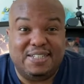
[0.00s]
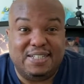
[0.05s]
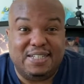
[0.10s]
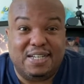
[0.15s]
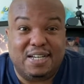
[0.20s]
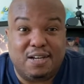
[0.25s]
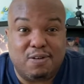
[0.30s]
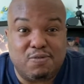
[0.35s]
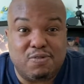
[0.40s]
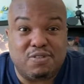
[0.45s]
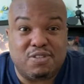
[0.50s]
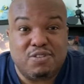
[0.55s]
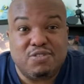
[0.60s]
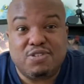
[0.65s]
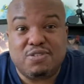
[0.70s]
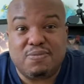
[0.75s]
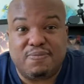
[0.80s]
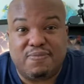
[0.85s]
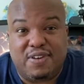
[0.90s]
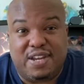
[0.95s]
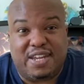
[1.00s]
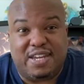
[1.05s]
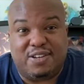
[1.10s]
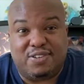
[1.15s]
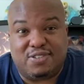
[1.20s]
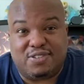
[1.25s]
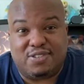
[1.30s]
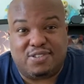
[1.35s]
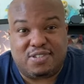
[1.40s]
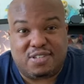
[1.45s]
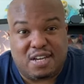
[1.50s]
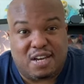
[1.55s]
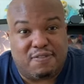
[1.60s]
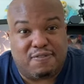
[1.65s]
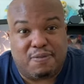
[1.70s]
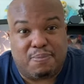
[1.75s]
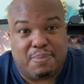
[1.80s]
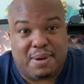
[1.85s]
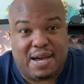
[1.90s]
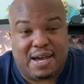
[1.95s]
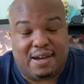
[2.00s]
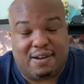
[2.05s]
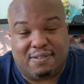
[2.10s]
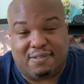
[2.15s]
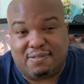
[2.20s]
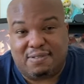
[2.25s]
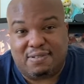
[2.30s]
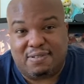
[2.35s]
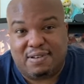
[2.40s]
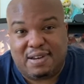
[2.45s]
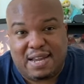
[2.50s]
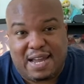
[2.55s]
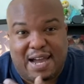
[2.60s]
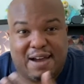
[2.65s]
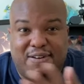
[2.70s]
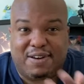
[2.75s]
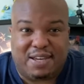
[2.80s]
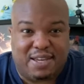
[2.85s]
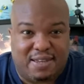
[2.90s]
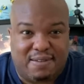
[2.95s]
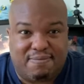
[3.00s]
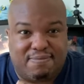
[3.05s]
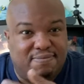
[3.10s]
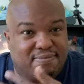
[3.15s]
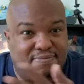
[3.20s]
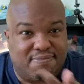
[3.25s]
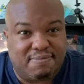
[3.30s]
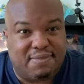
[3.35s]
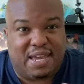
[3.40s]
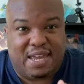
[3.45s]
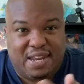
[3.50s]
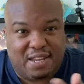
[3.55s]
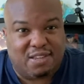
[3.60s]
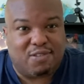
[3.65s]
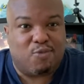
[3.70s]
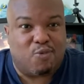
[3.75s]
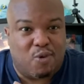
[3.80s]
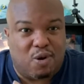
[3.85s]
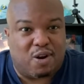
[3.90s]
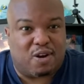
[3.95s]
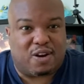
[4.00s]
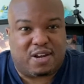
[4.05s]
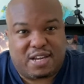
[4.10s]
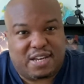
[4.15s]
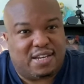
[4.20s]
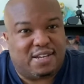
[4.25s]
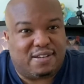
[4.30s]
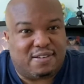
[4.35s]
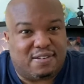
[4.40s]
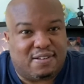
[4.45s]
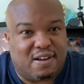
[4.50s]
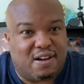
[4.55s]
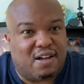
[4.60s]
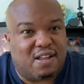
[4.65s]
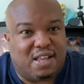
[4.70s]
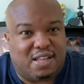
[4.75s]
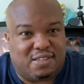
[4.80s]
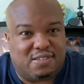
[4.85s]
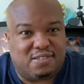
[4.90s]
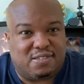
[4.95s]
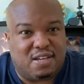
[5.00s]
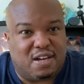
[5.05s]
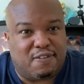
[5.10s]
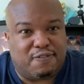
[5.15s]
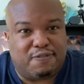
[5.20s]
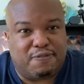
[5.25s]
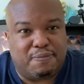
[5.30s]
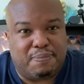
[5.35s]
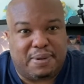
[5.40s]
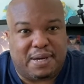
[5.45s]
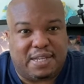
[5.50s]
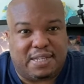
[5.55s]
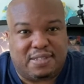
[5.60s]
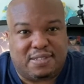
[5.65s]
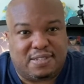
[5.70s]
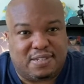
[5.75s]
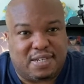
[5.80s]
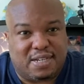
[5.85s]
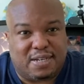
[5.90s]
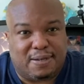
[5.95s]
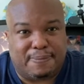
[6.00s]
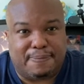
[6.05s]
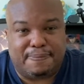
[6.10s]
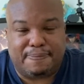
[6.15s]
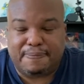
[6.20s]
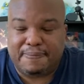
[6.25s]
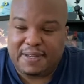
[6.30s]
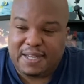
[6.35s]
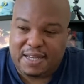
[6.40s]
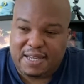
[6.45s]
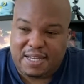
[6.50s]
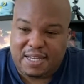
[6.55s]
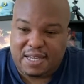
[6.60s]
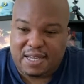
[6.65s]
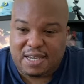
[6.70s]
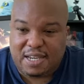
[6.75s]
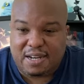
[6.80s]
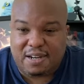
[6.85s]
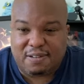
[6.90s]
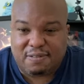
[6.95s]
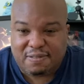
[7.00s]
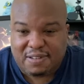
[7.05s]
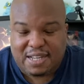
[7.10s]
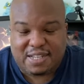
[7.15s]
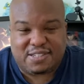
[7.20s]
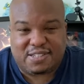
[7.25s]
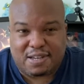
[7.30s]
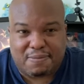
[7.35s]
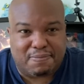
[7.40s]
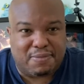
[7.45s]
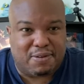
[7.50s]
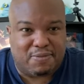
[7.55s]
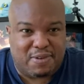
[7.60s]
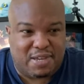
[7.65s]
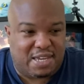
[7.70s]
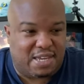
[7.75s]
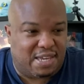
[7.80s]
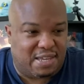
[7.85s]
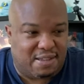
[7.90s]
We'll do some videos and stuff about how to get it to work and all that stuff, but, that's something that we,